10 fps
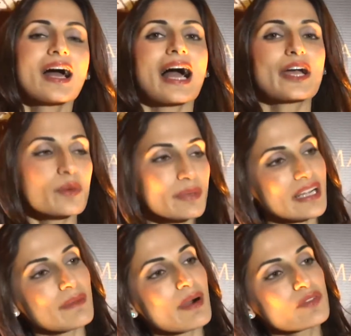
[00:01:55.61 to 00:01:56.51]
I hope they
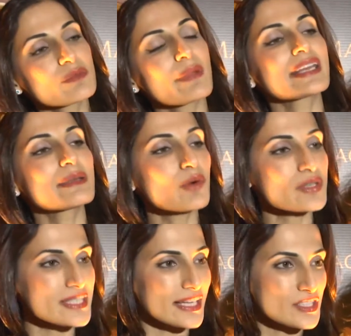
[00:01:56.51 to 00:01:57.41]
come out with many
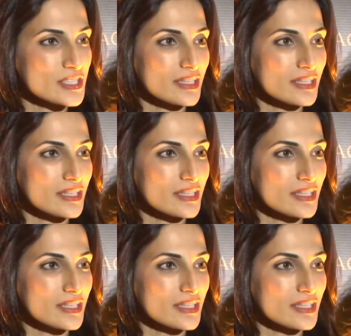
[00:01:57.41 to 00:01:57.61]
more such